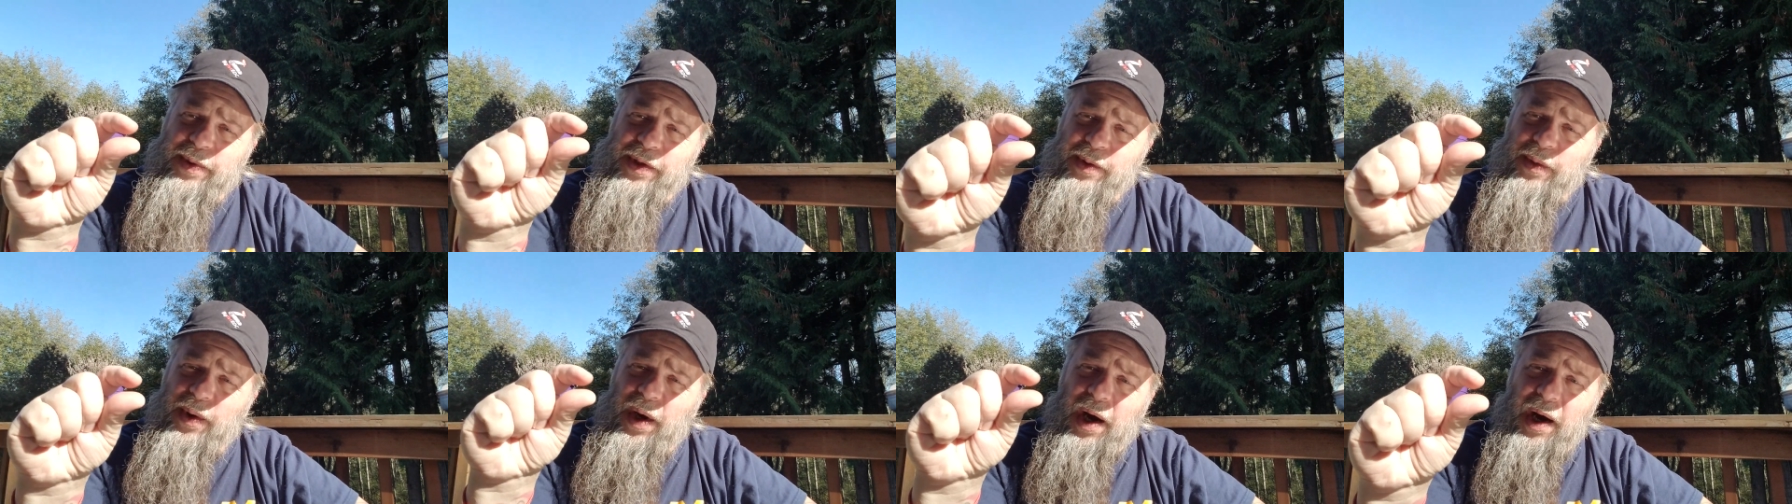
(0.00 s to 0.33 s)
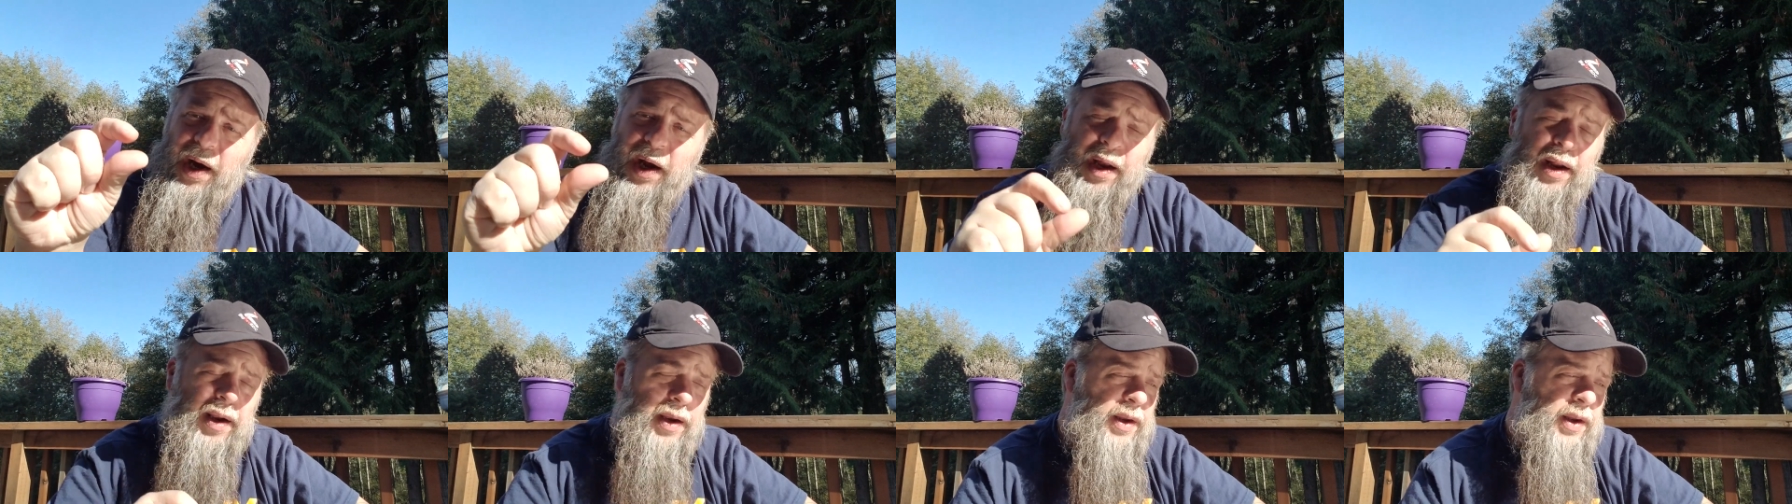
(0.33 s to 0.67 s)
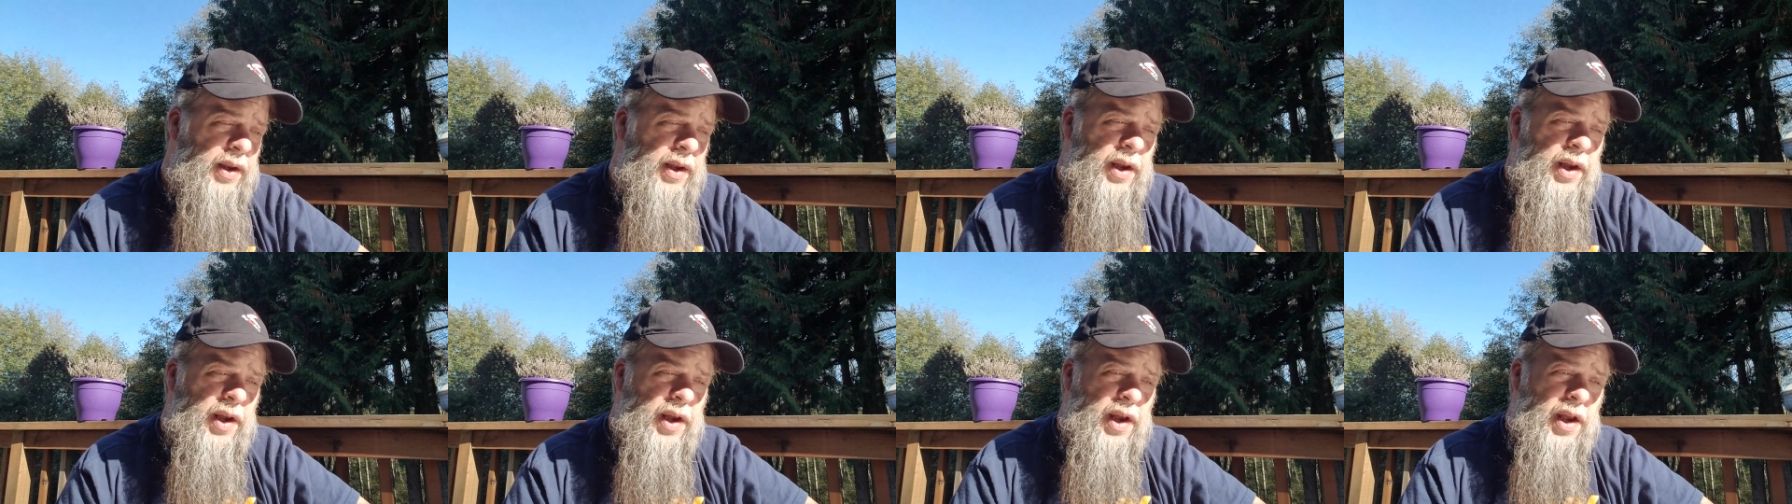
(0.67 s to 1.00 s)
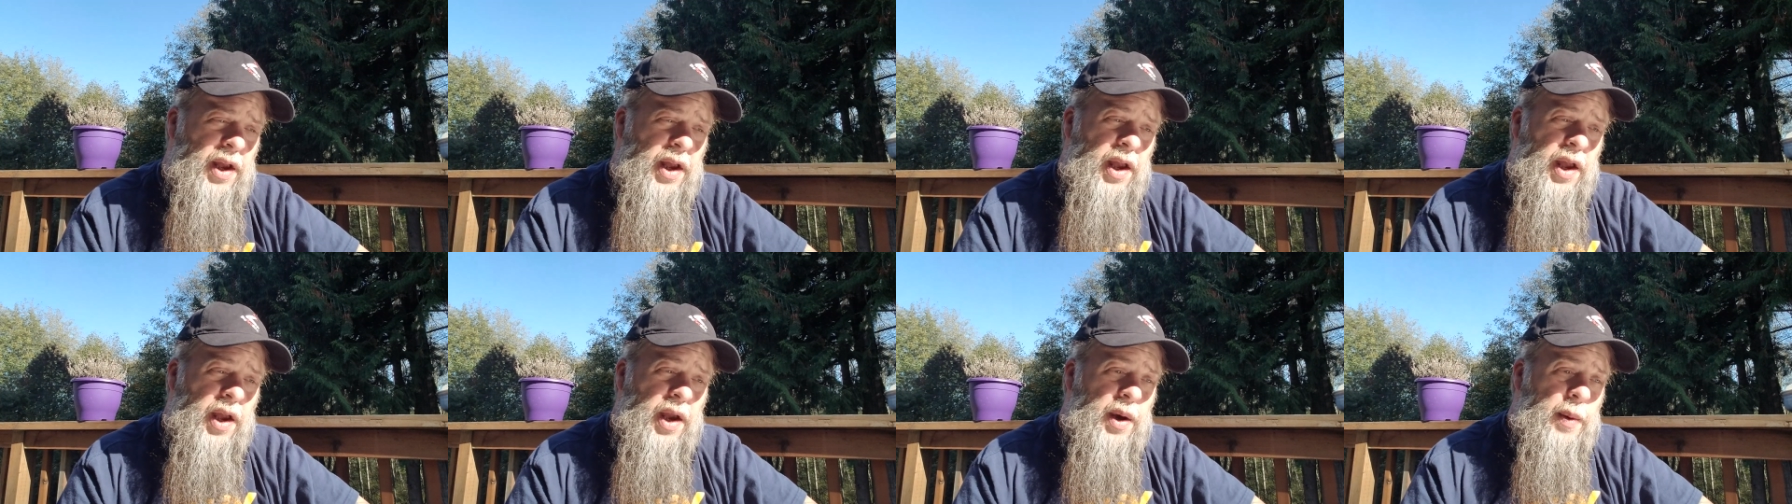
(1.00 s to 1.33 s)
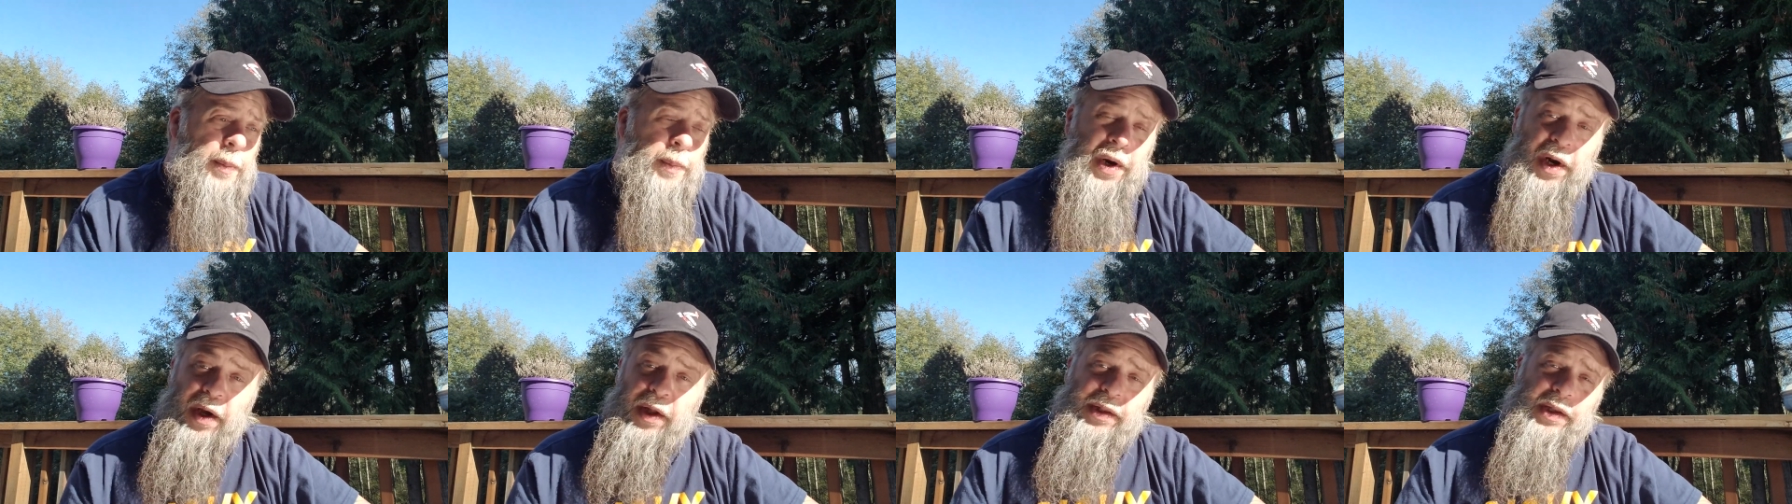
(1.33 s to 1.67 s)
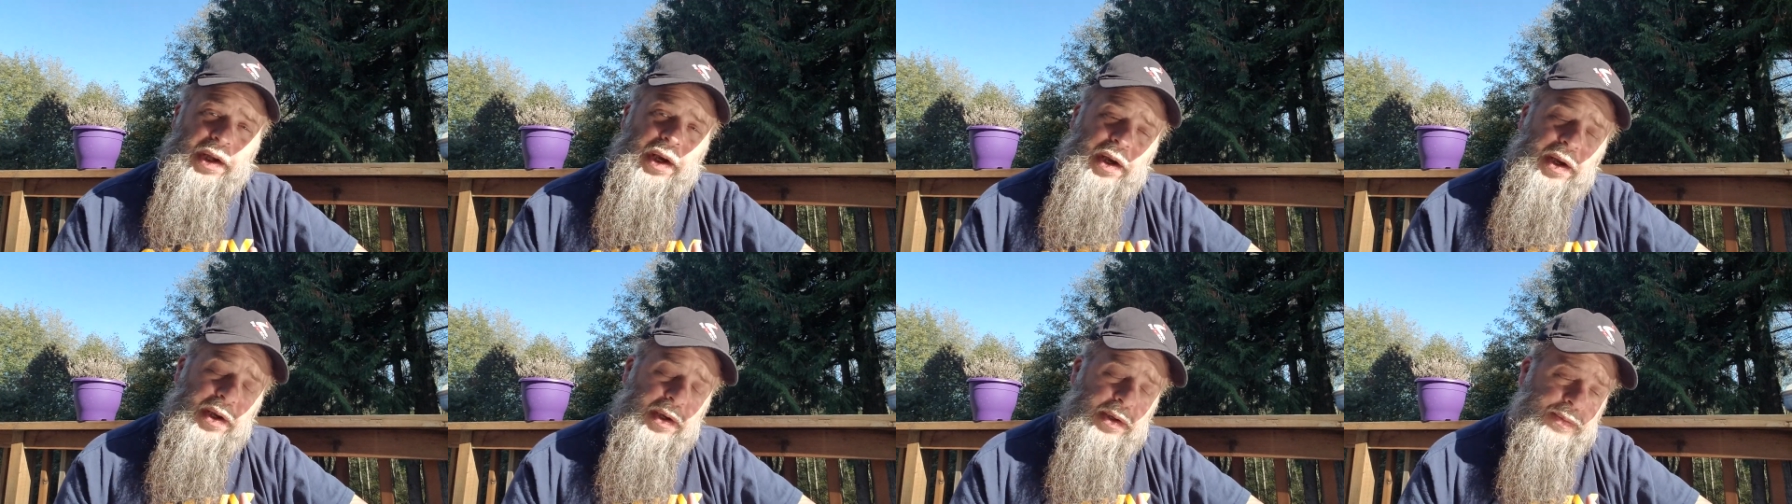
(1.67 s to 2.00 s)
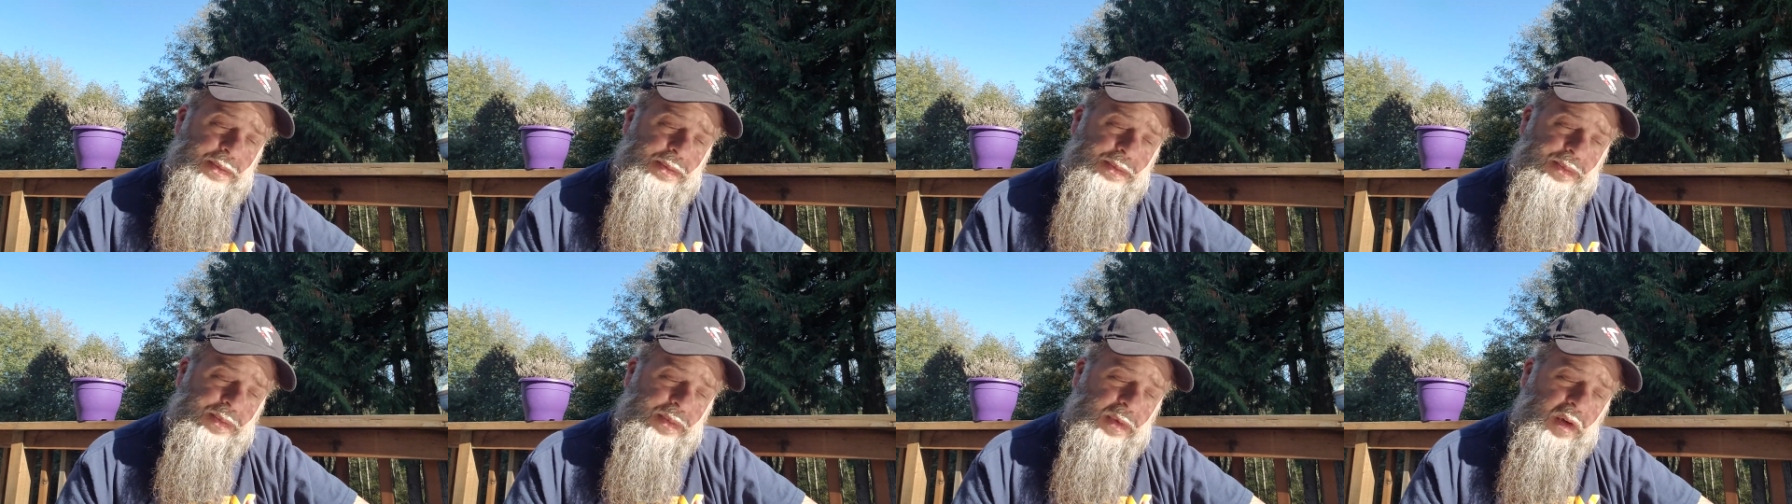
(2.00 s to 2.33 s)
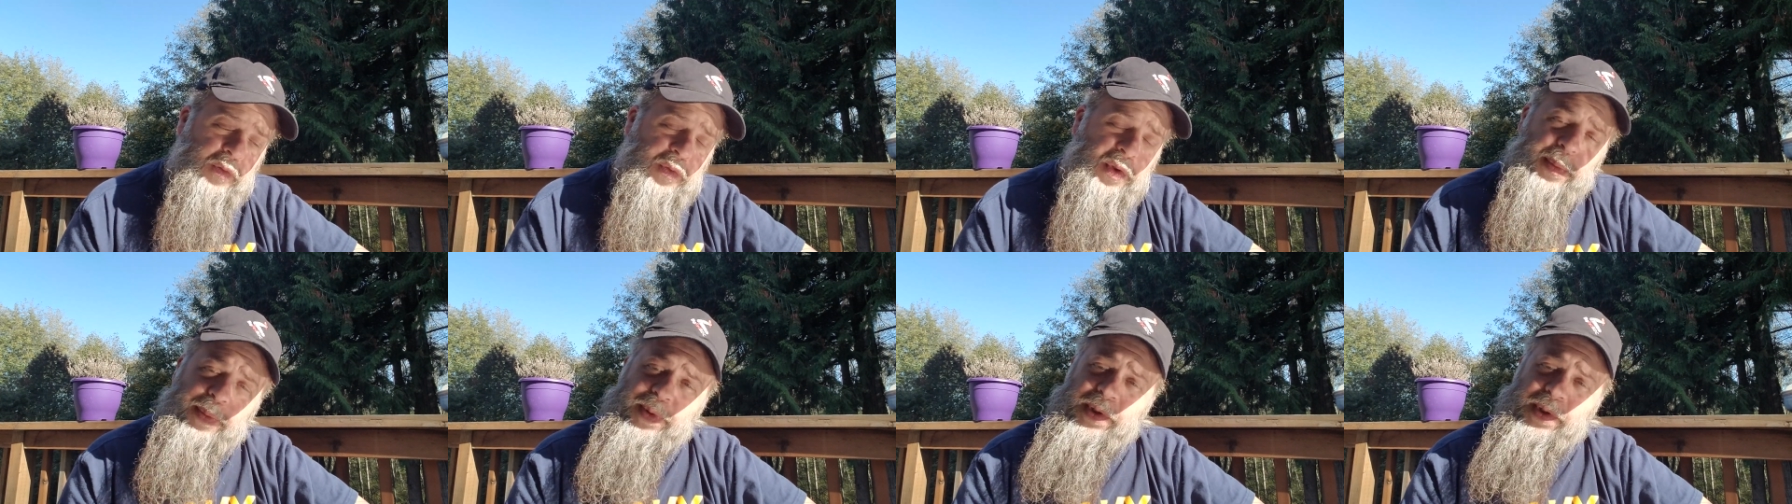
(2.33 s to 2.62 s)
too high. But on the flip